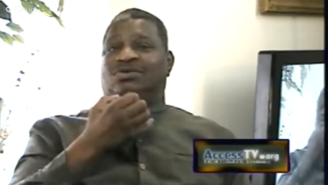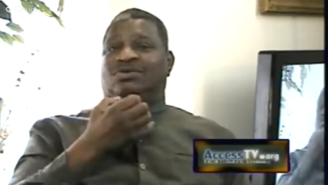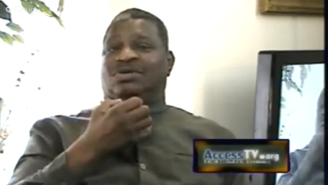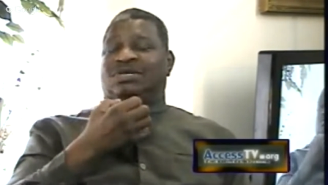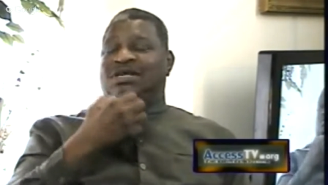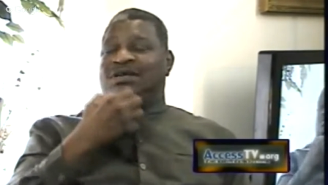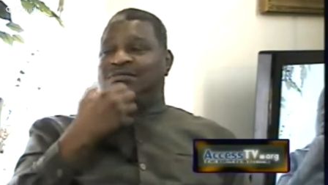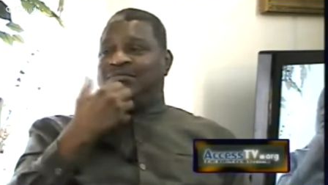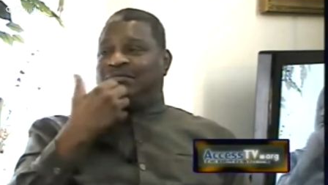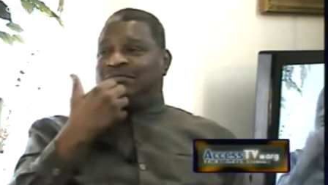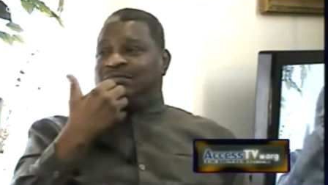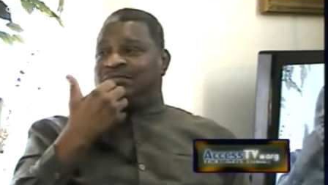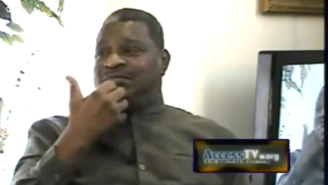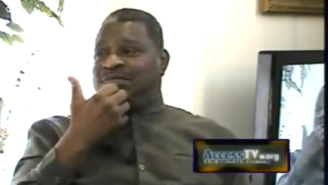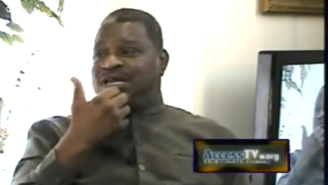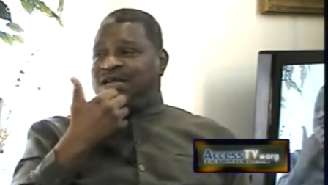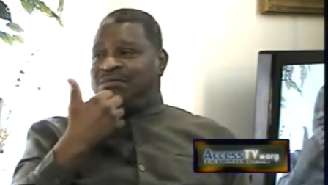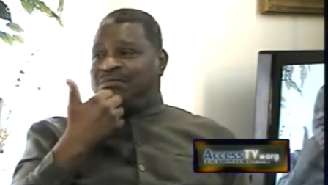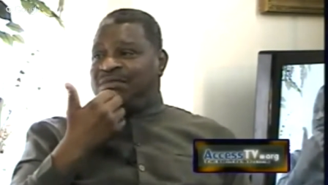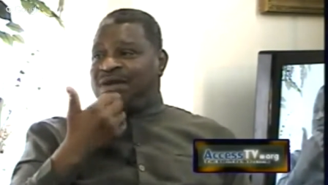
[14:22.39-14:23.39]
or their,
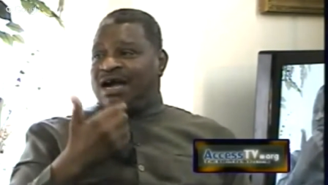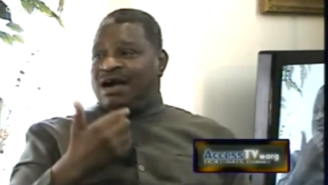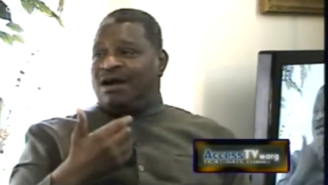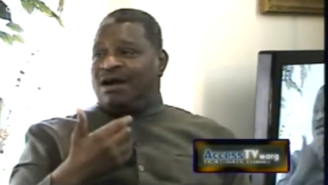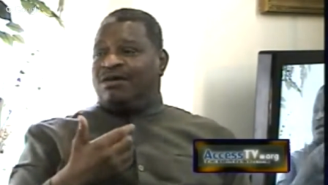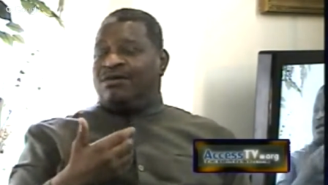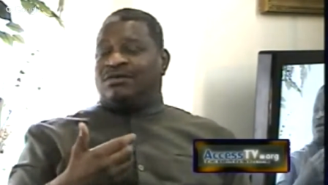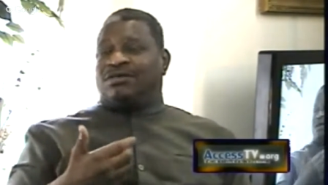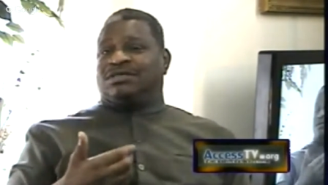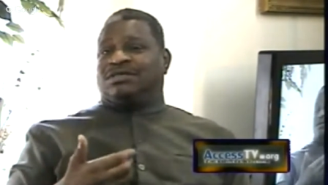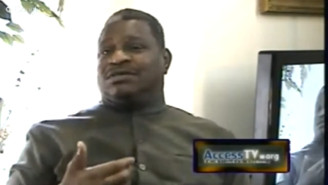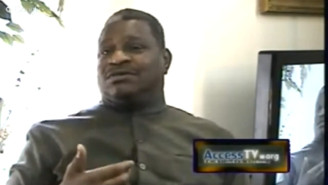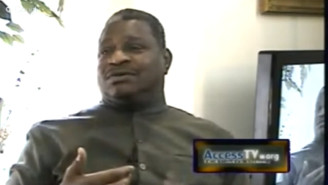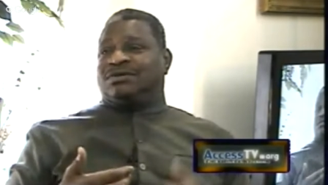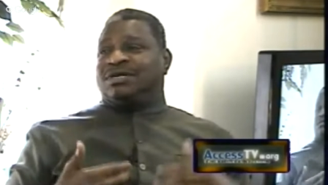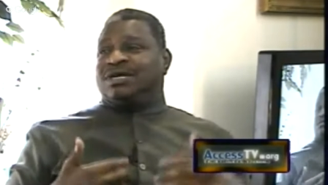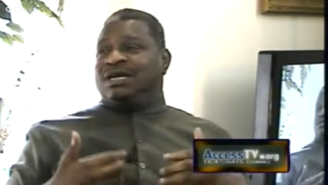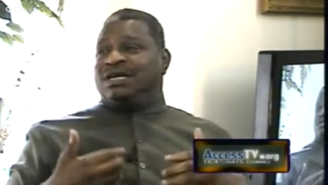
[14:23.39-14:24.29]
their mouths or